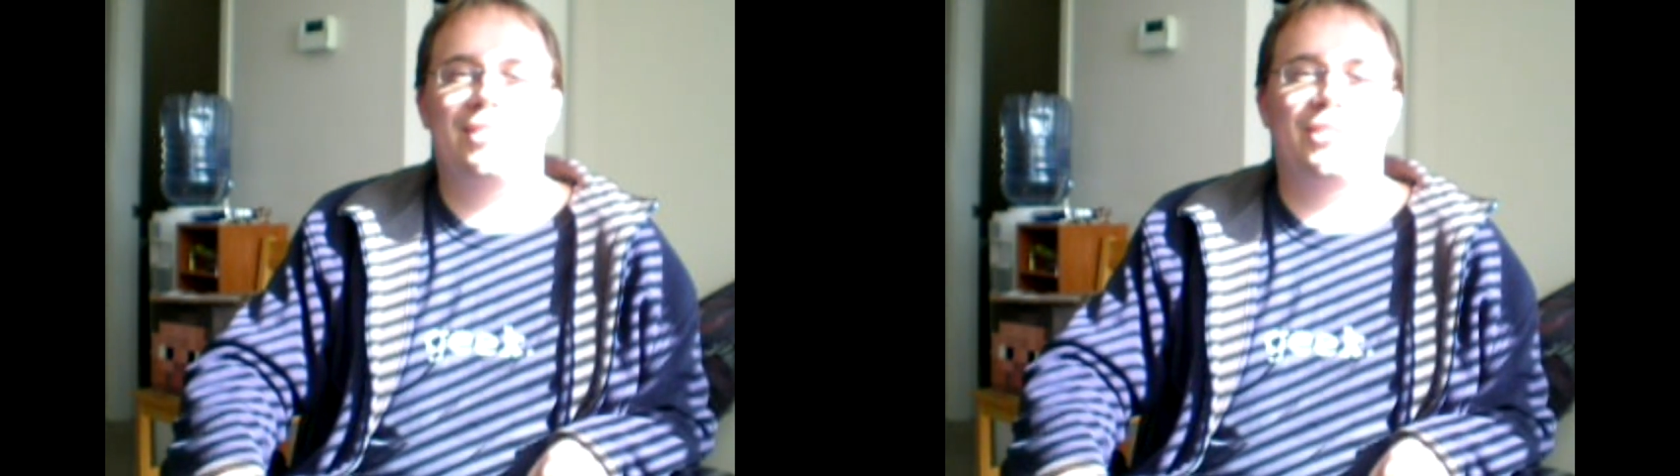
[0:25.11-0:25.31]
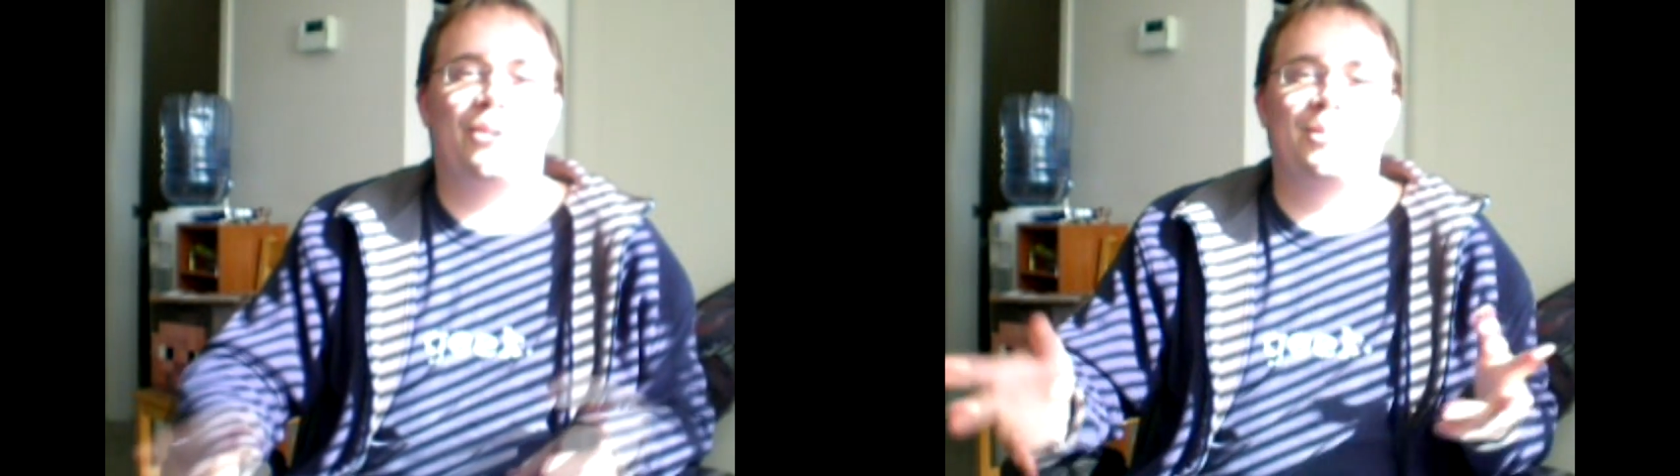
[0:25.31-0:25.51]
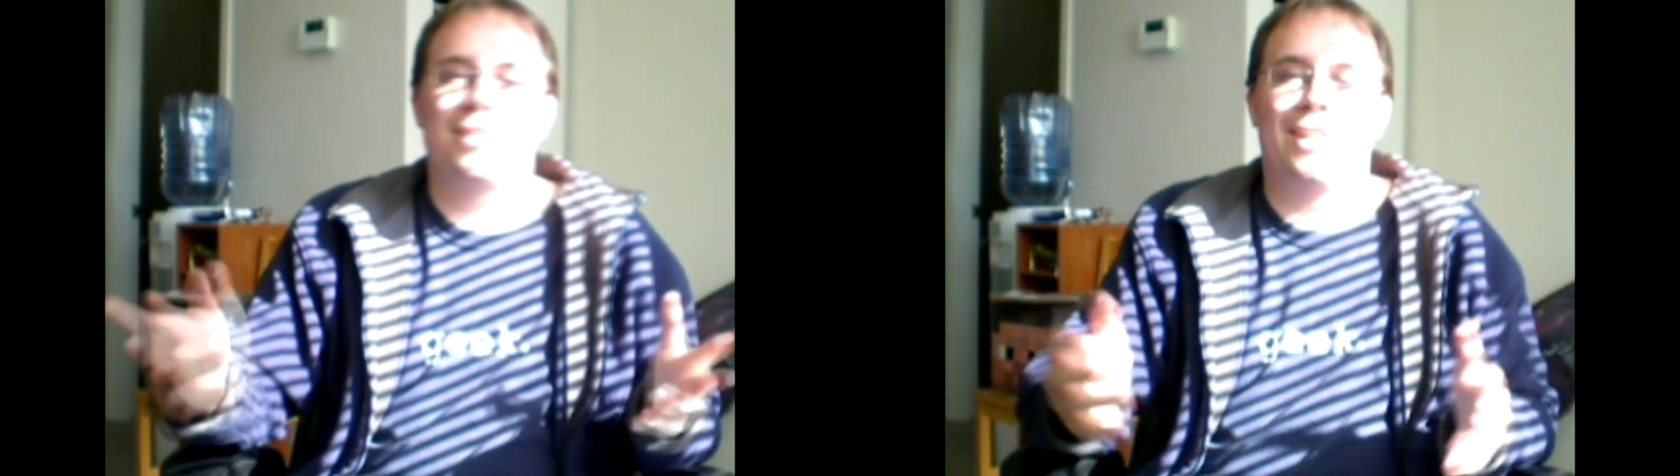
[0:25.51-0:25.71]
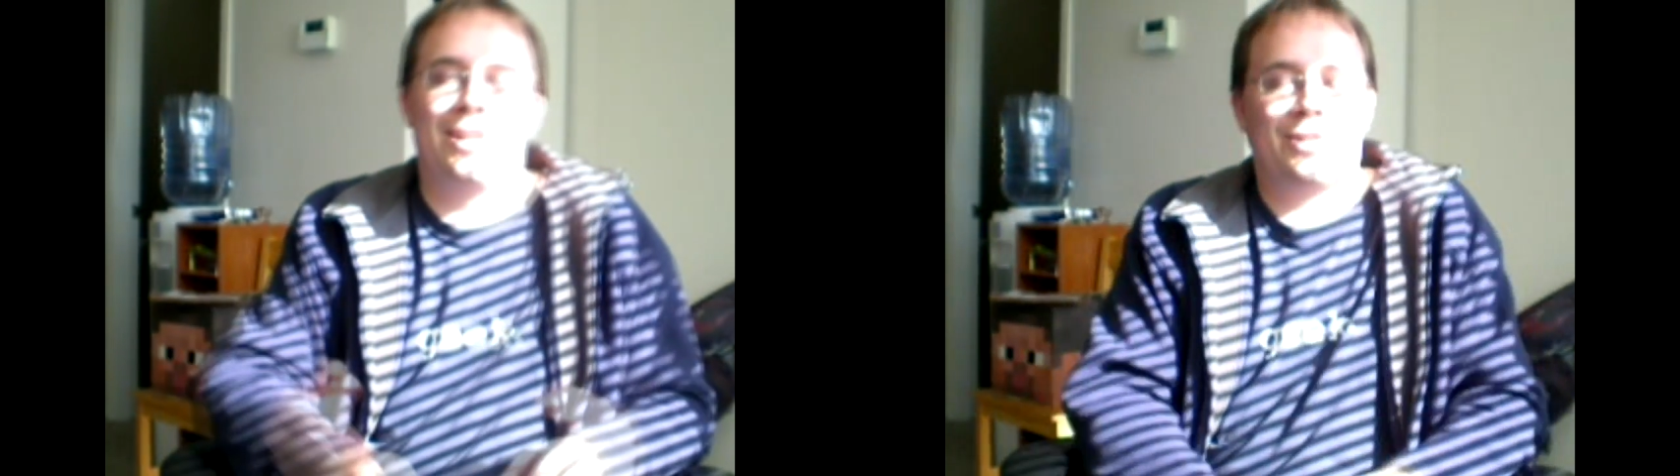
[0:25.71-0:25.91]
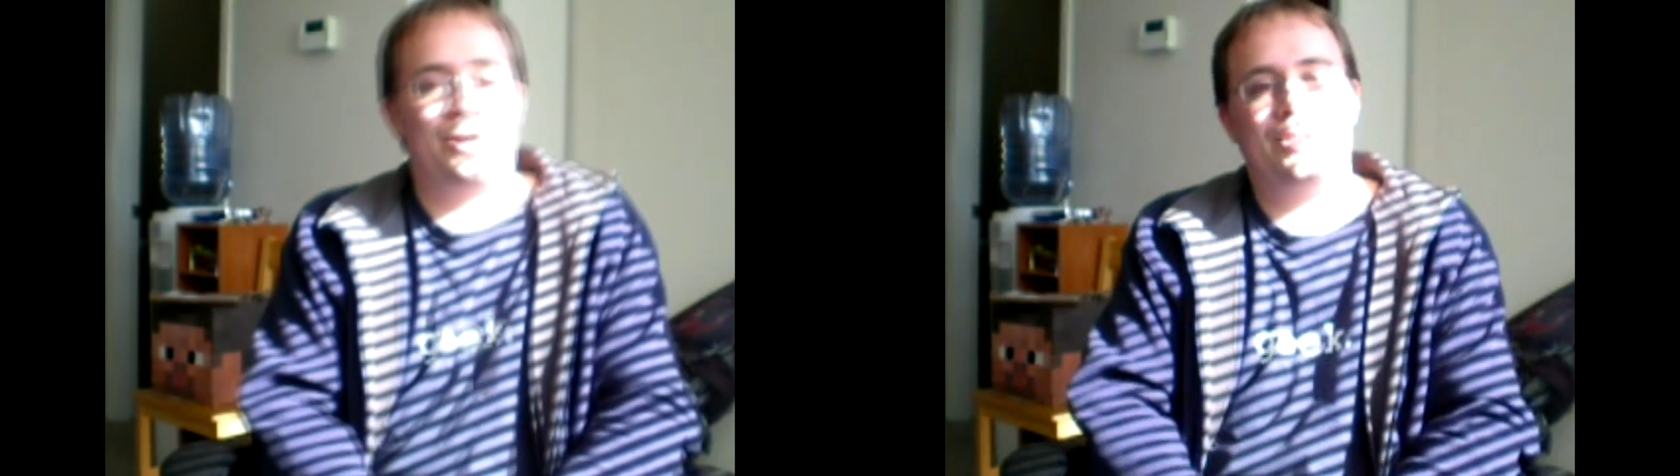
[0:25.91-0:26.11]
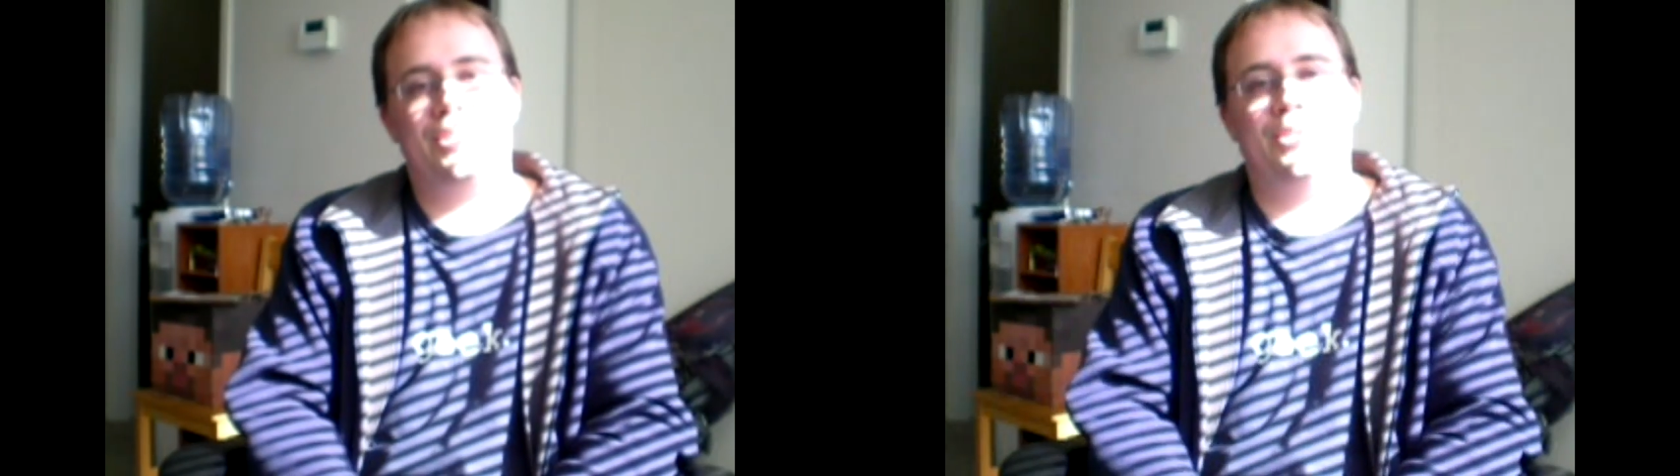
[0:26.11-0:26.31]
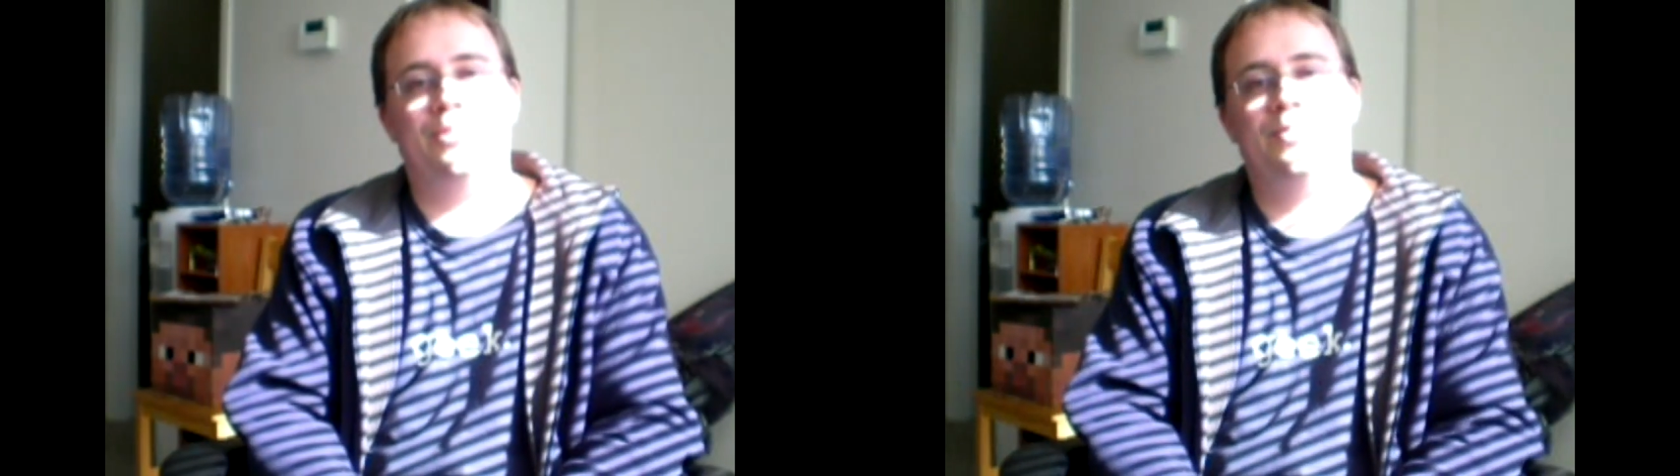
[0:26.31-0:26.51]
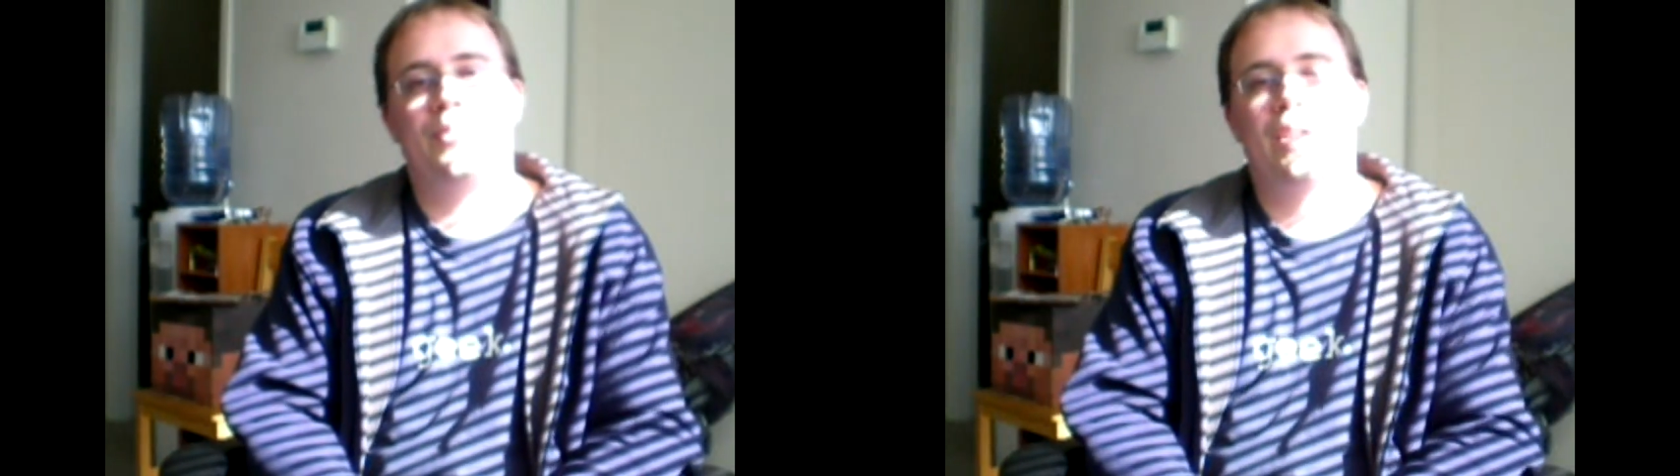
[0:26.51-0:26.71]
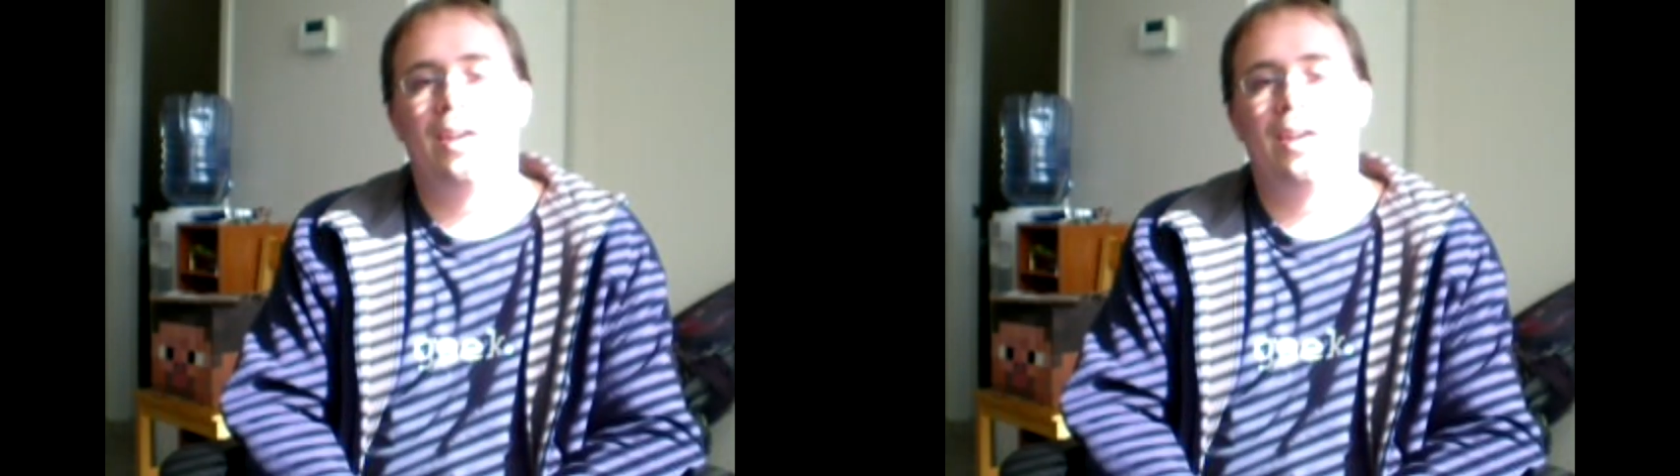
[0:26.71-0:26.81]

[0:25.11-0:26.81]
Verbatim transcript: so I'm just going to talk to you.